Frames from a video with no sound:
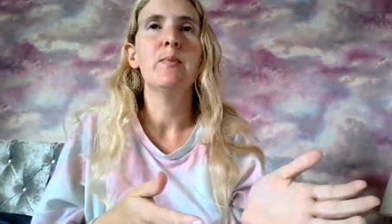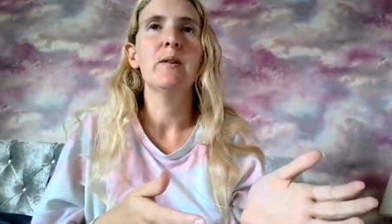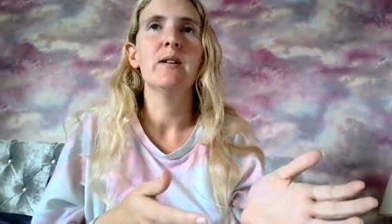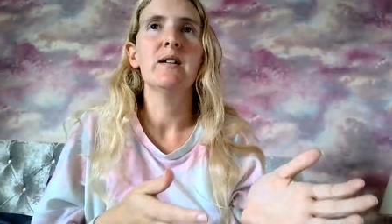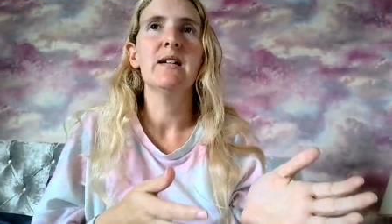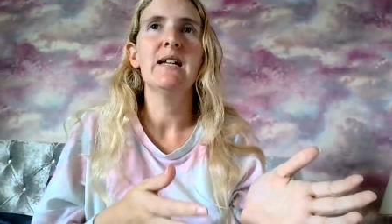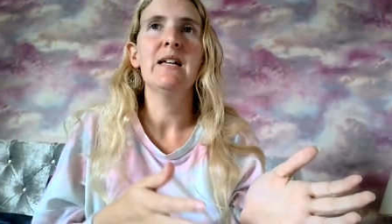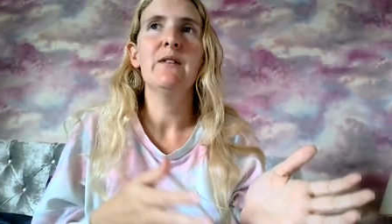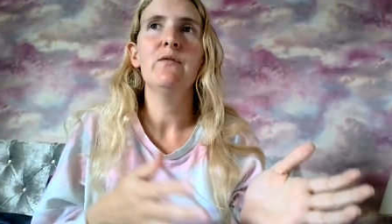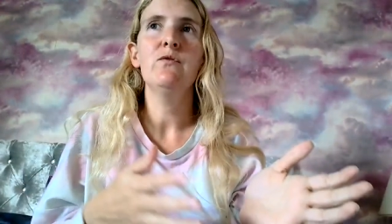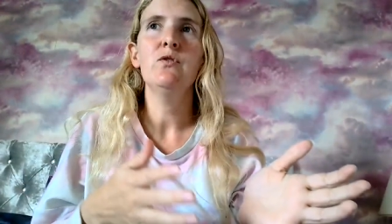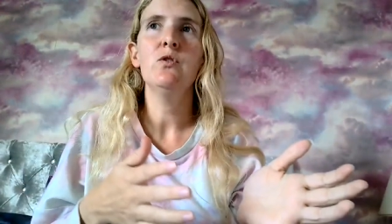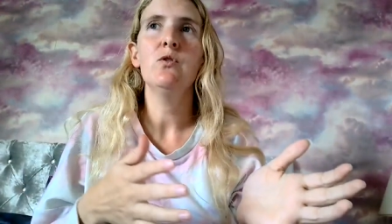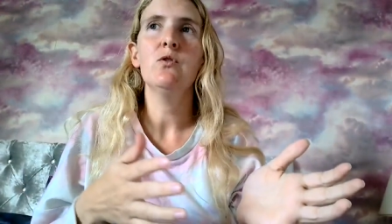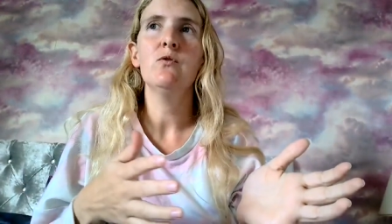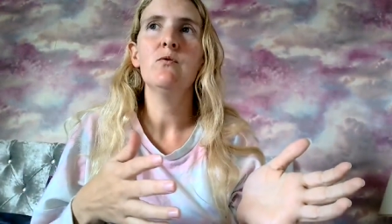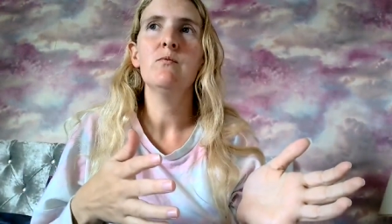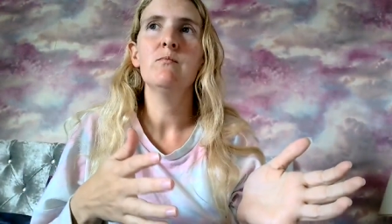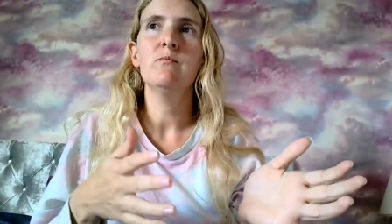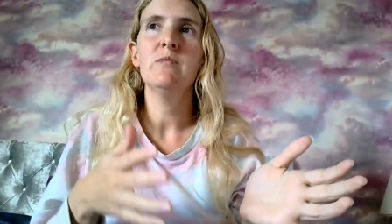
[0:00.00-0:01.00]
But if
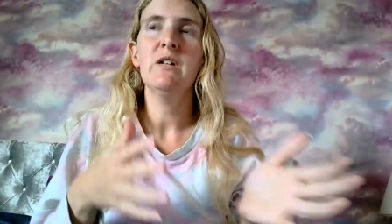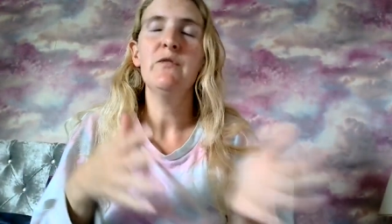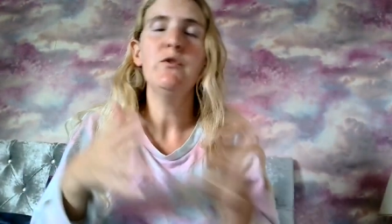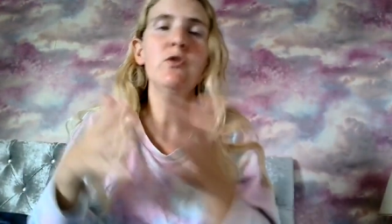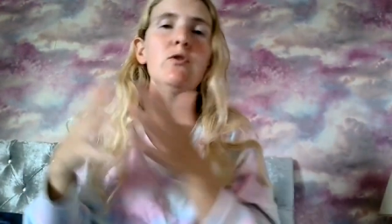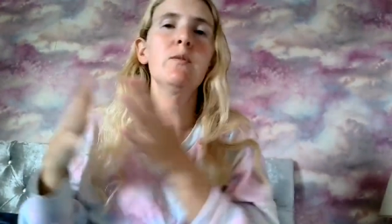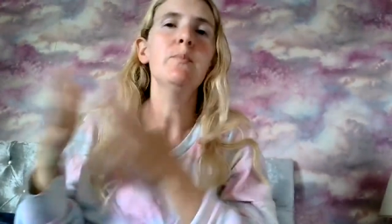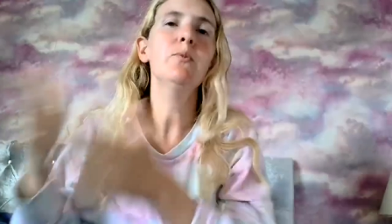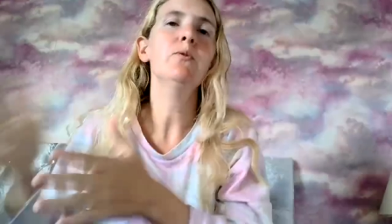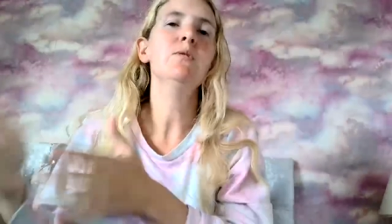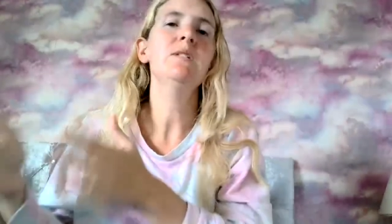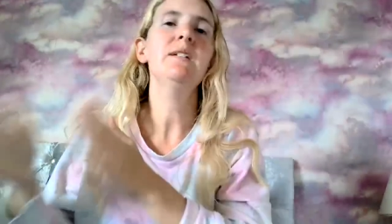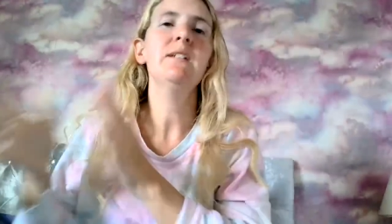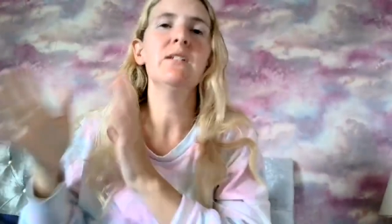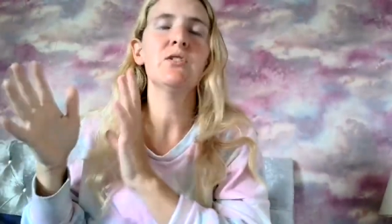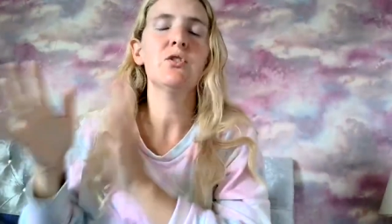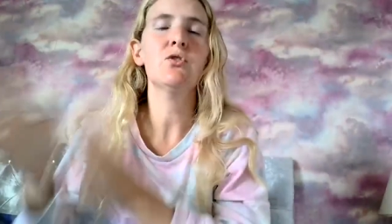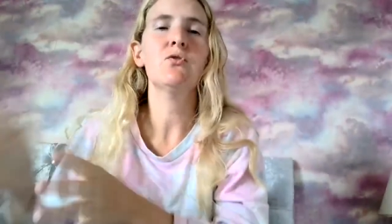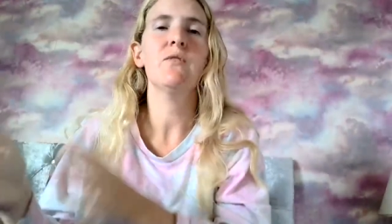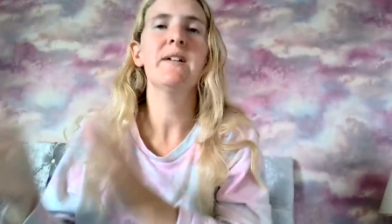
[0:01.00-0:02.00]
you're, if you're reporting
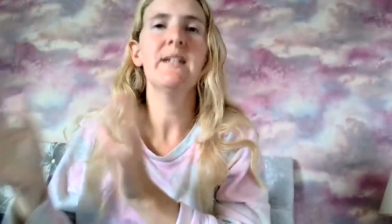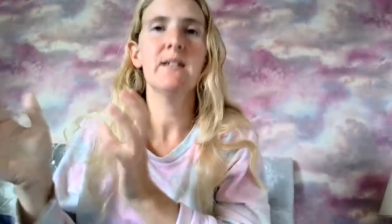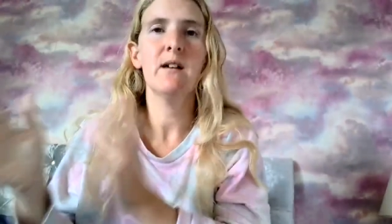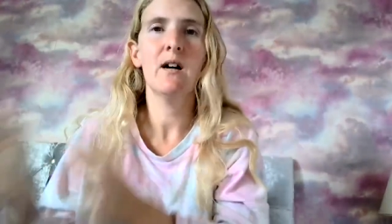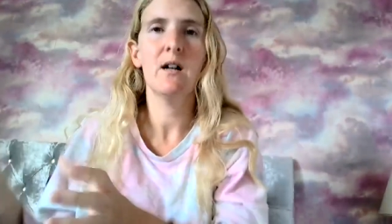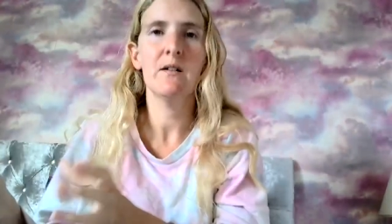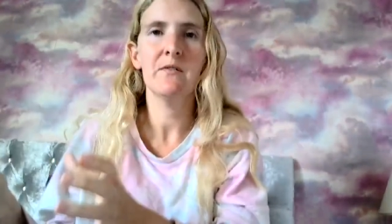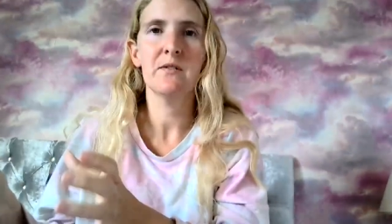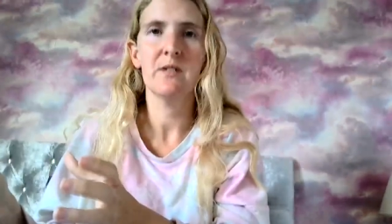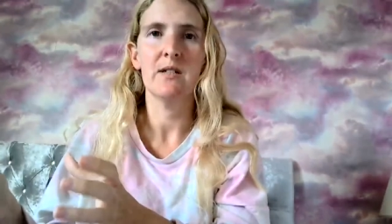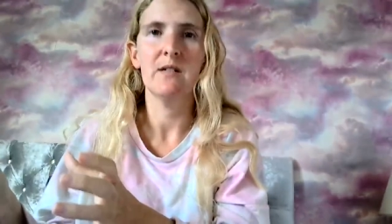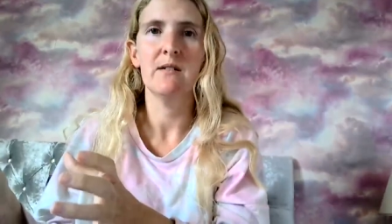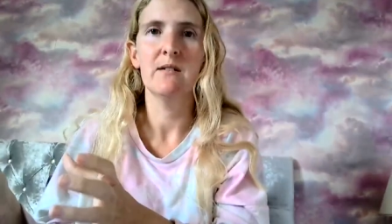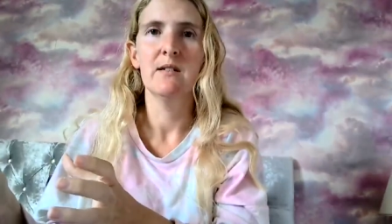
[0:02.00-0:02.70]
it straight after,